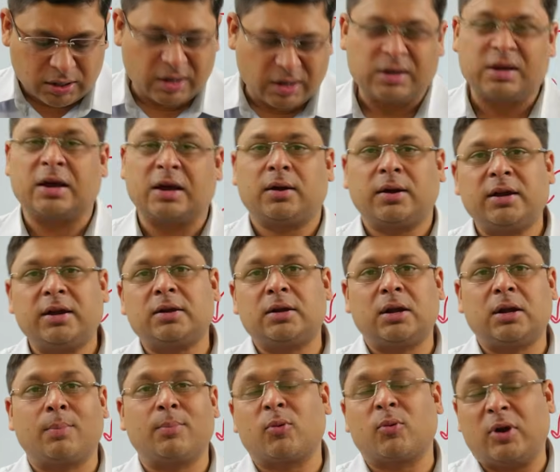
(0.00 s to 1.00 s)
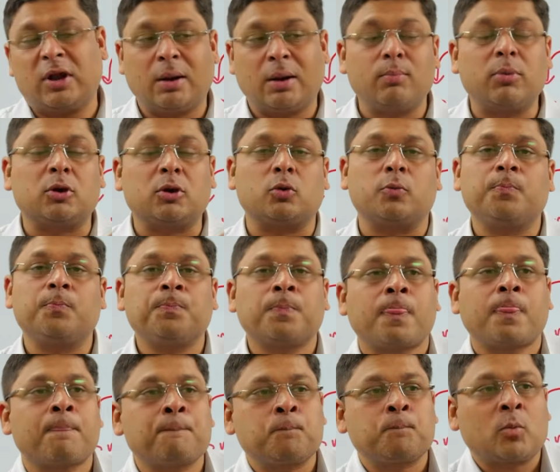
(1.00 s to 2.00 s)
India, right? Number one. Number two,
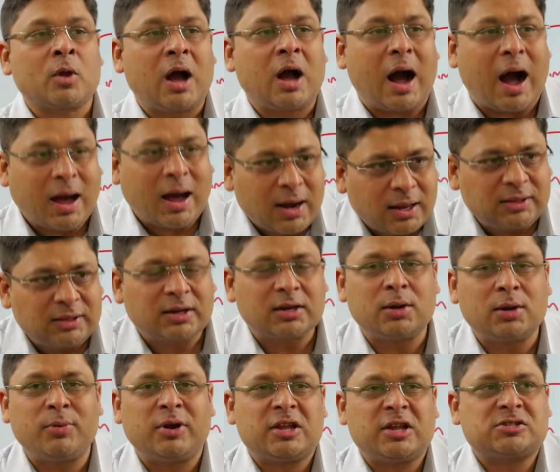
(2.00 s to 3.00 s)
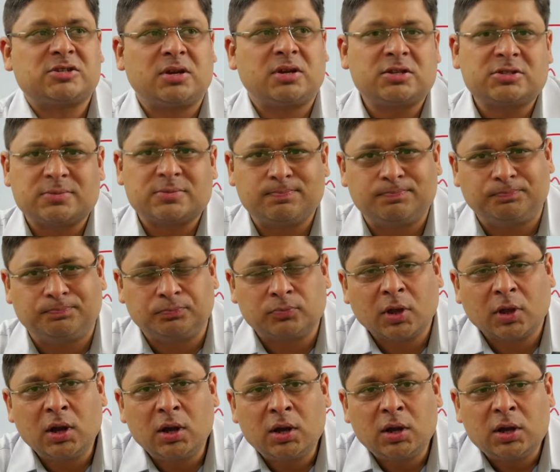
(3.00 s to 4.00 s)
another limitation is
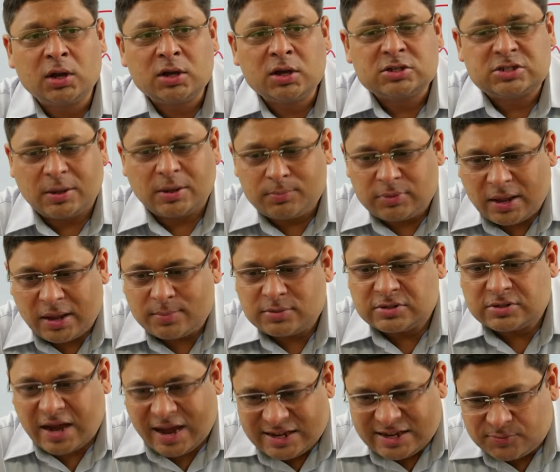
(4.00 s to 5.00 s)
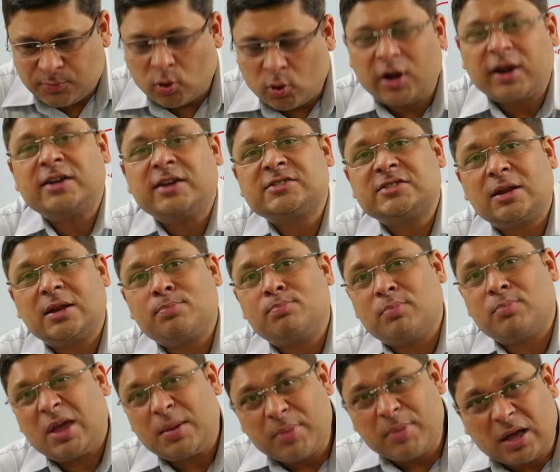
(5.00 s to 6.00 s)
sometimes diaspora itself
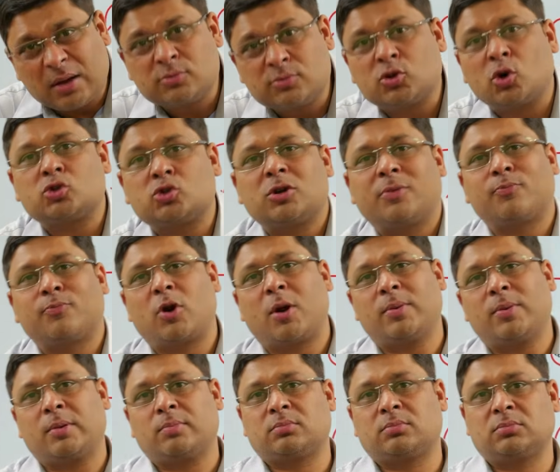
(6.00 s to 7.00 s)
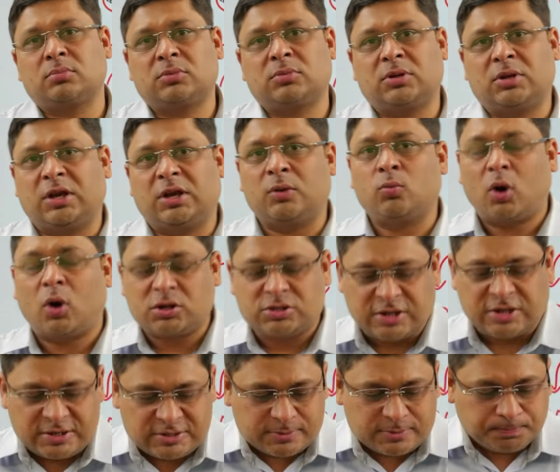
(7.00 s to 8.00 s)
may become source of problem. In what
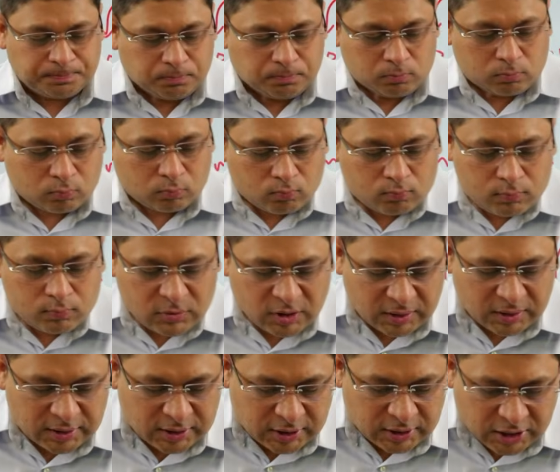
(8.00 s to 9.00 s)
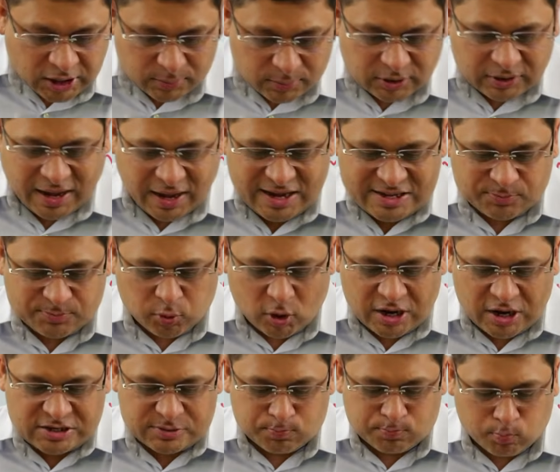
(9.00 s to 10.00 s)
sense? If the
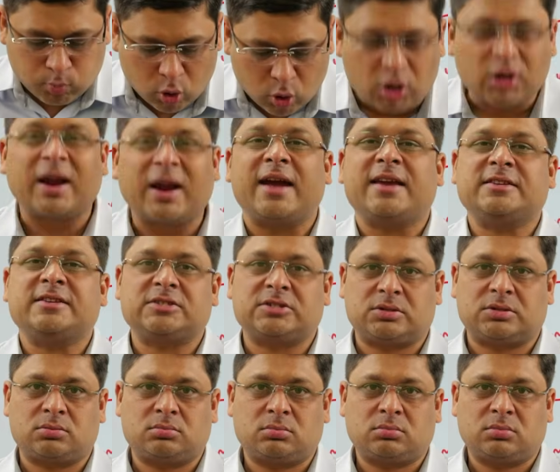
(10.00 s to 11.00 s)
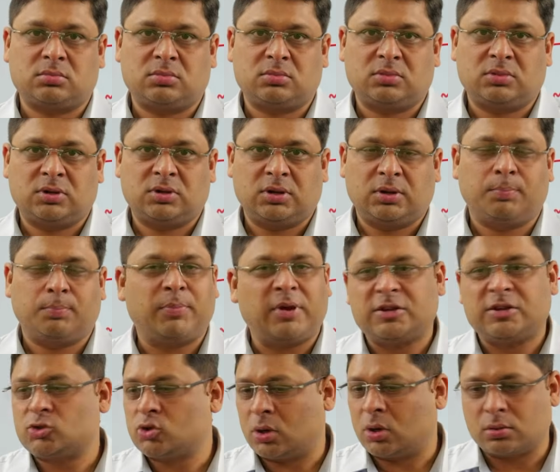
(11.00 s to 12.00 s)
diaspora is polarized
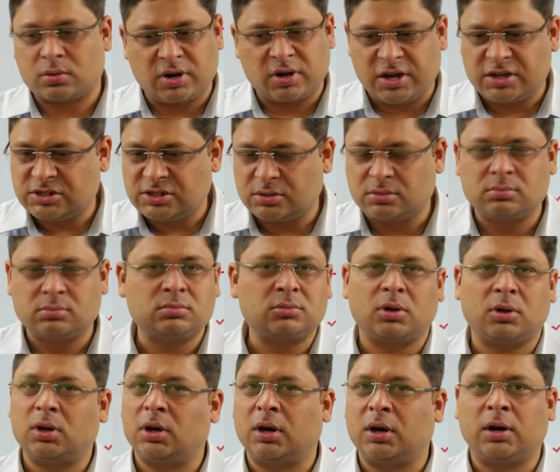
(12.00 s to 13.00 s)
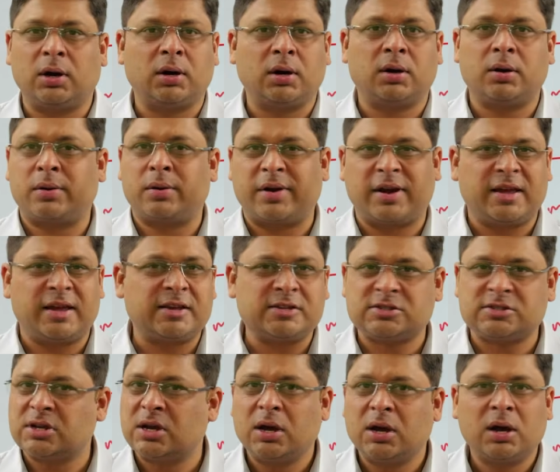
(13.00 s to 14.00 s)
based on religion,
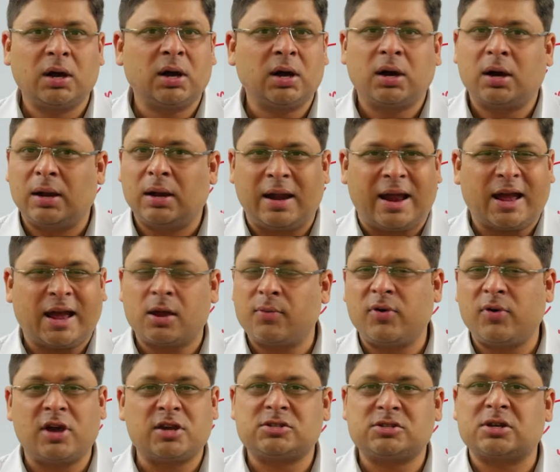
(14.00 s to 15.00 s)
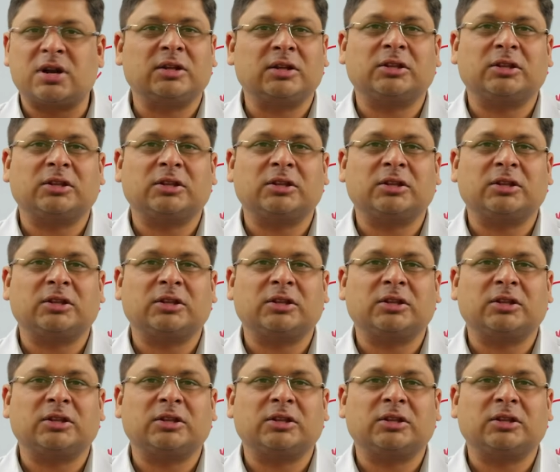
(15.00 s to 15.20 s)
race, language and